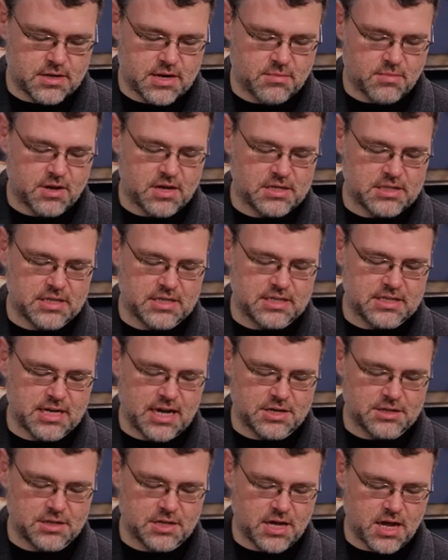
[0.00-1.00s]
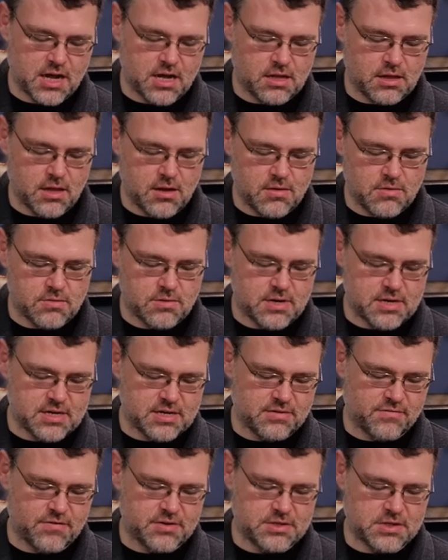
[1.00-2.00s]
Now because this is actually a clone
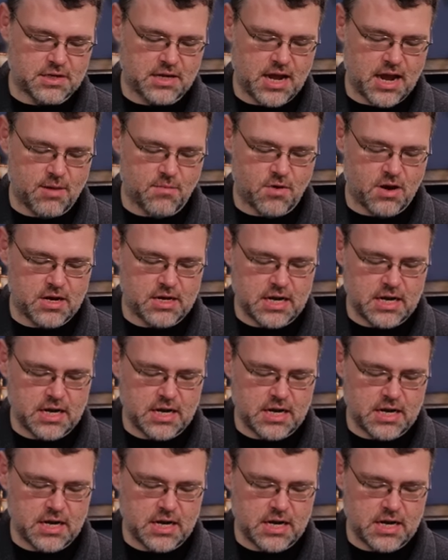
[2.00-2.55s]
Hikvision camera,